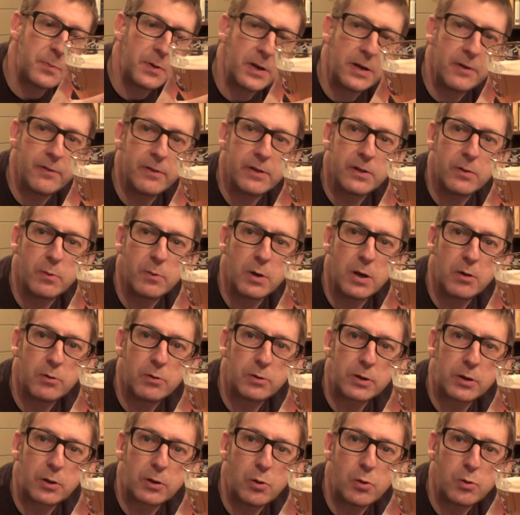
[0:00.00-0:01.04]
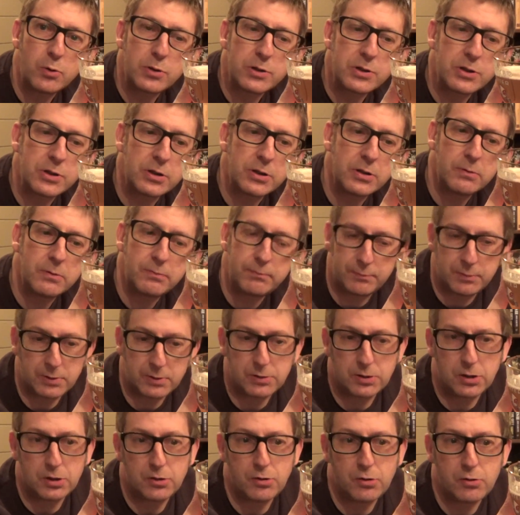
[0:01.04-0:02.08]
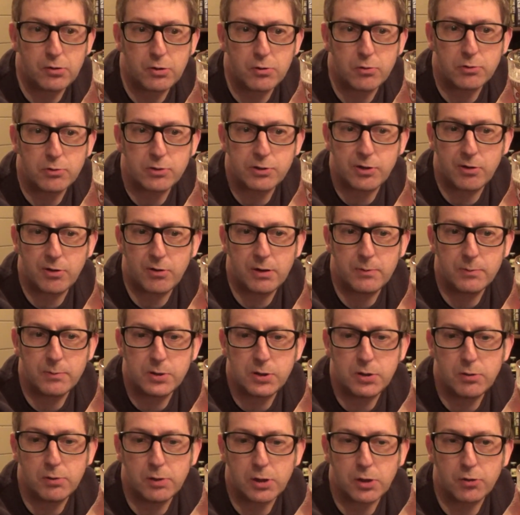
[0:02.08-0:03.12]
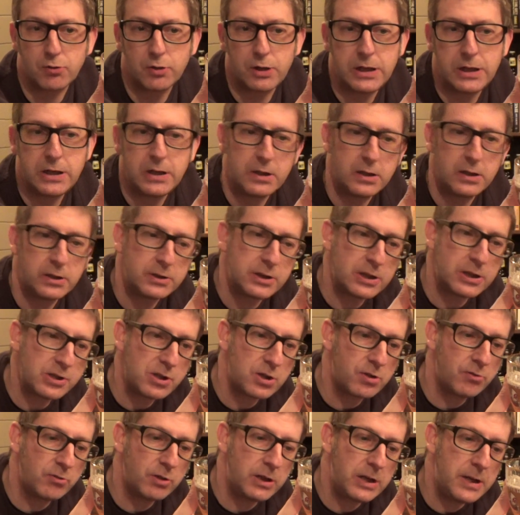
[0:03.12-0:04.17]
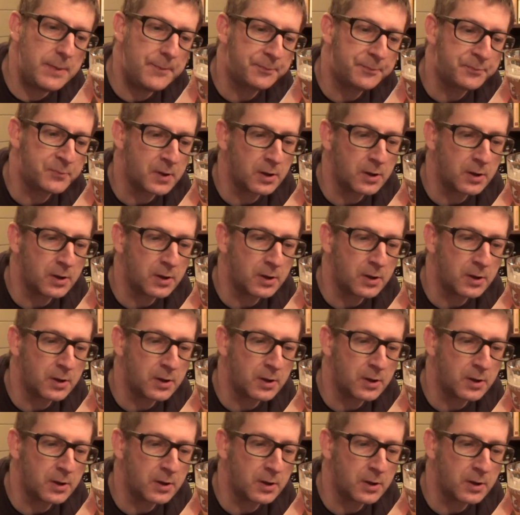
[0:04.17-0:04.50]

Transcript: beer in the world according to the New York Times? Do you agree? Disagree?